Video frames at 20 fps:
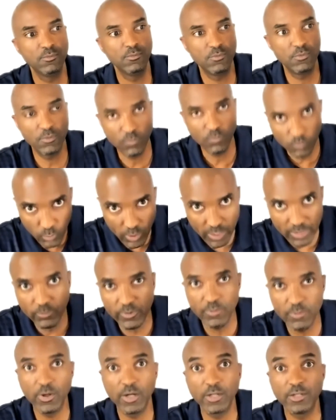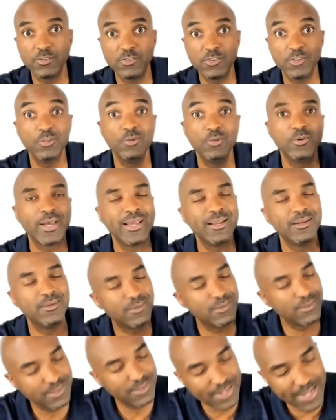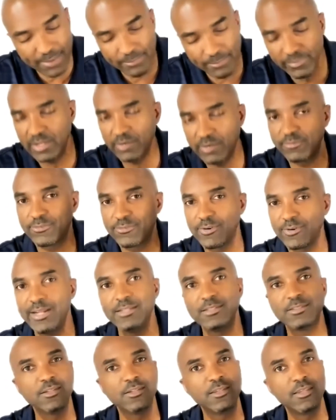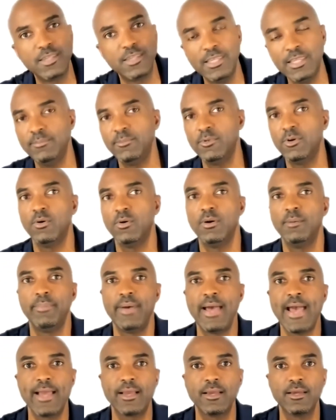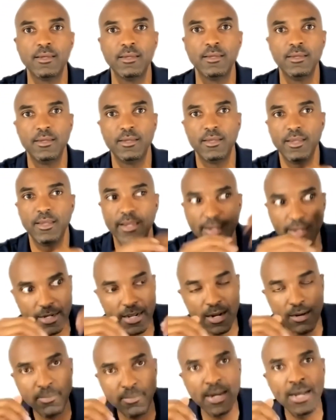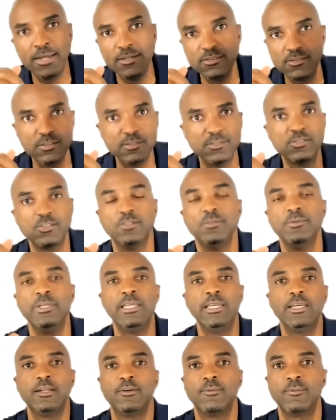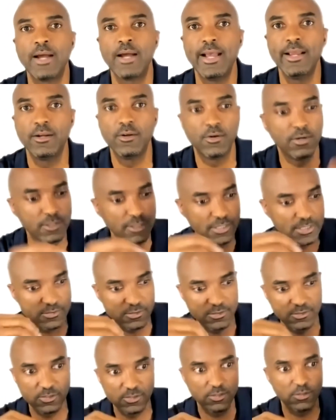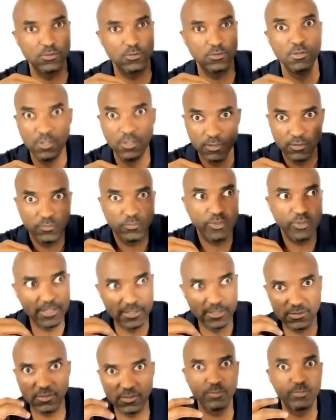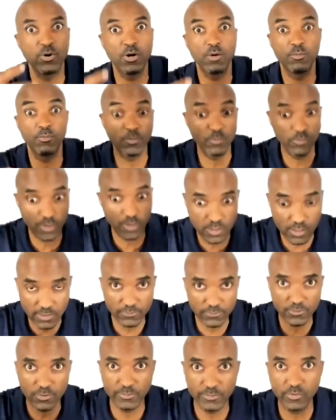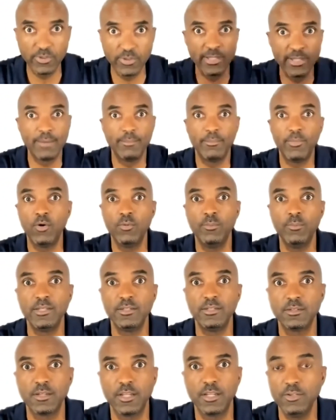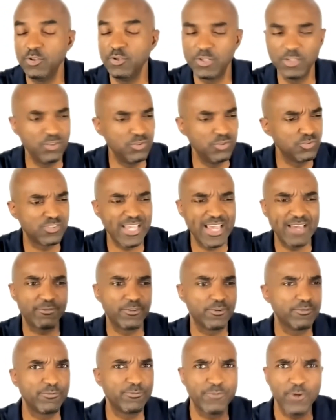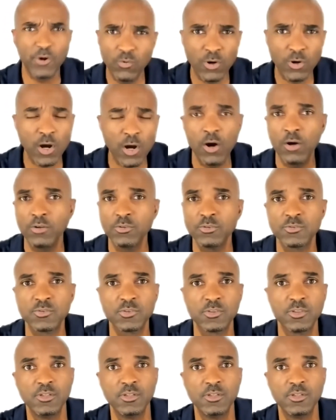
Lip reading: what we want to do and not be afraid to keep going back in our minds until we get it right, or at least until we get to the point where we're comfortable in that moment. And you can use that for phone calls.